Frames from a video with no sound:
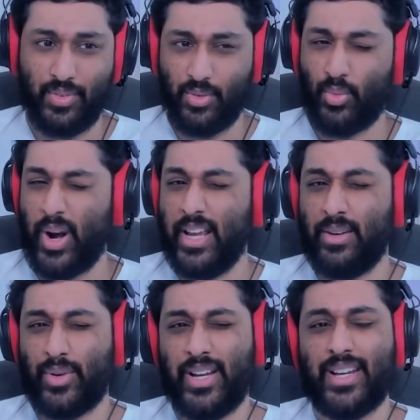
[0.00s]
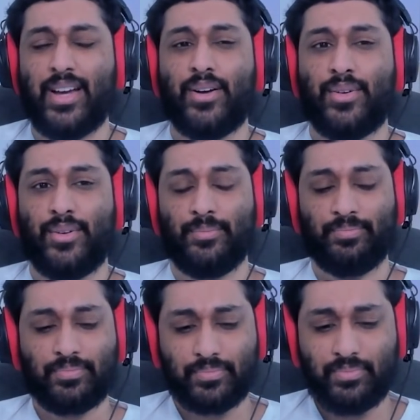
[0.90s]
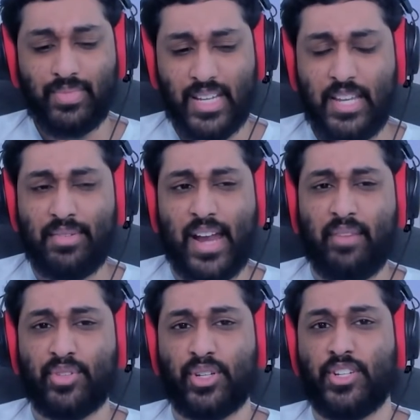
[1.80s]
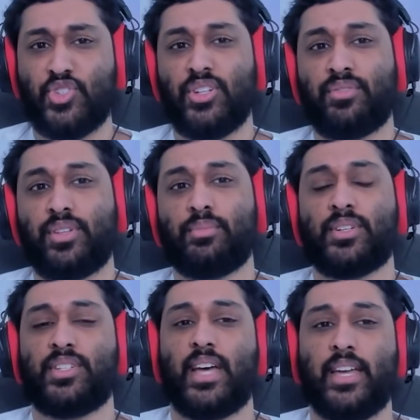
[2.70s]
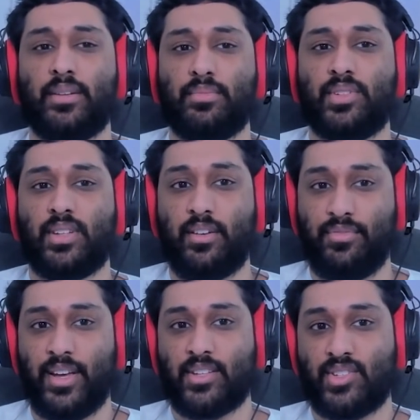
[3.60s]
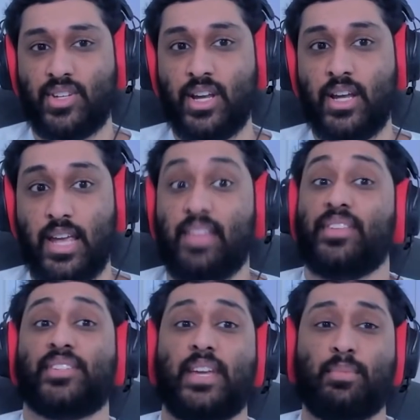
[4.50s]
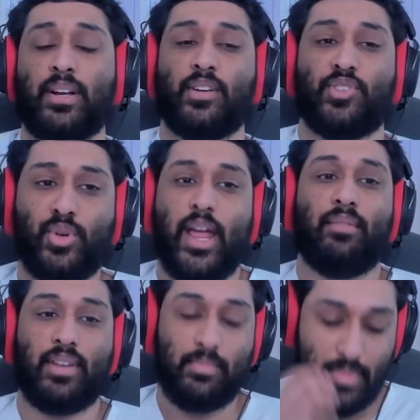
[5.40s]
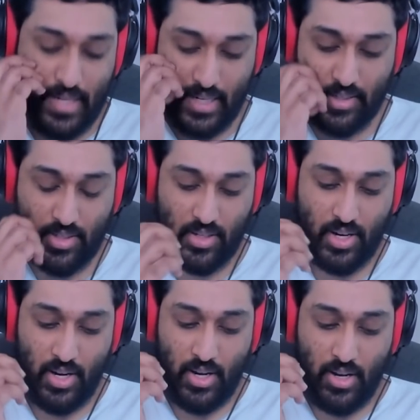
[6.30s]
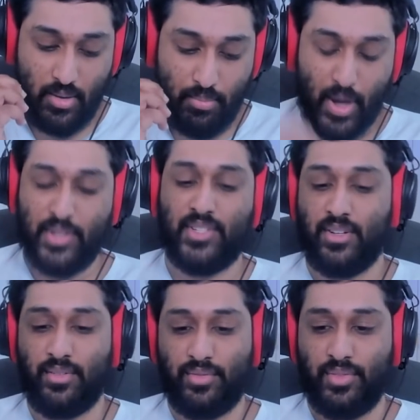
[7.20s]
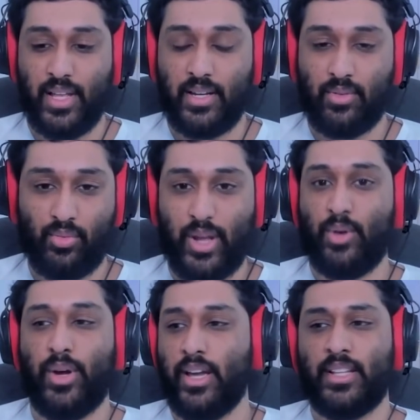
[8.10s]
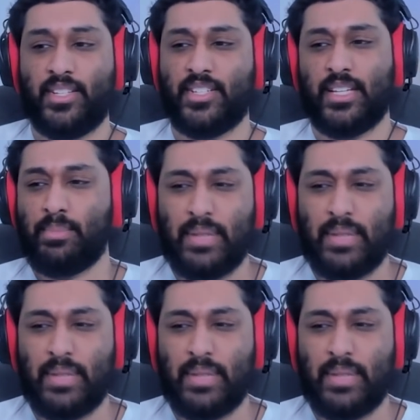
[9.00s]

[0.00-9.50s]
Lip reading: right now, even after conditioning for them, because the items effects in this game right now don't have an immediate positive like right away, unless it's like